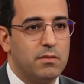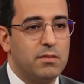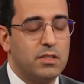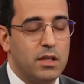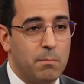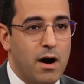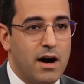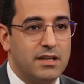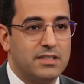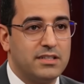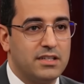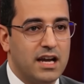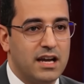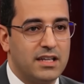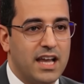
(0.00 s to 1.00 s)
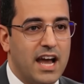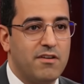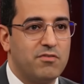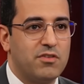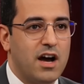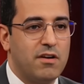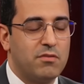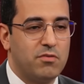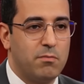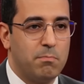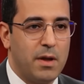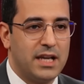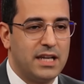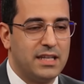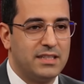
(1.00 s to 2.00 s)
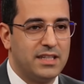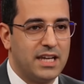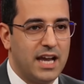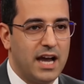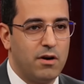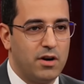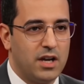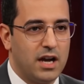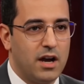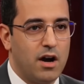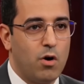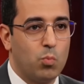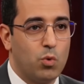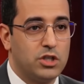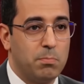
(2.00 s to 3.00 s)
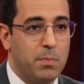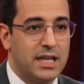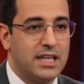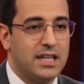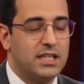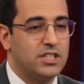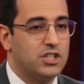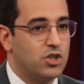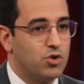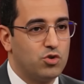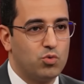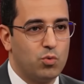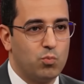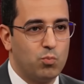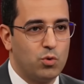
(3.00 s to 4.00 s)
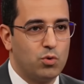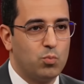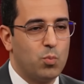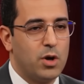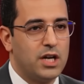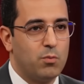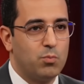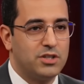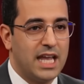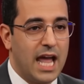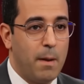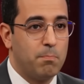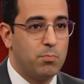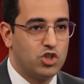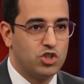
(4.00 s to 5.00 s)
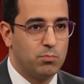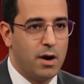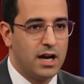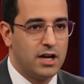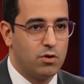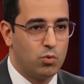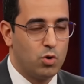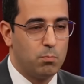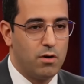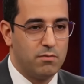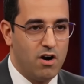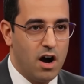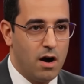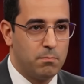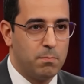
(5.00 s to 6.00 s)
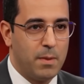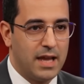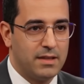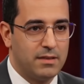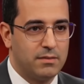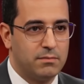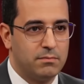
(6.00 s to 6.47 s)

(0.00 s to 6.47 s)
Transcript: The bus, a lifeline for many in the area, was making its usual route when it was ambushed by a group of armed men.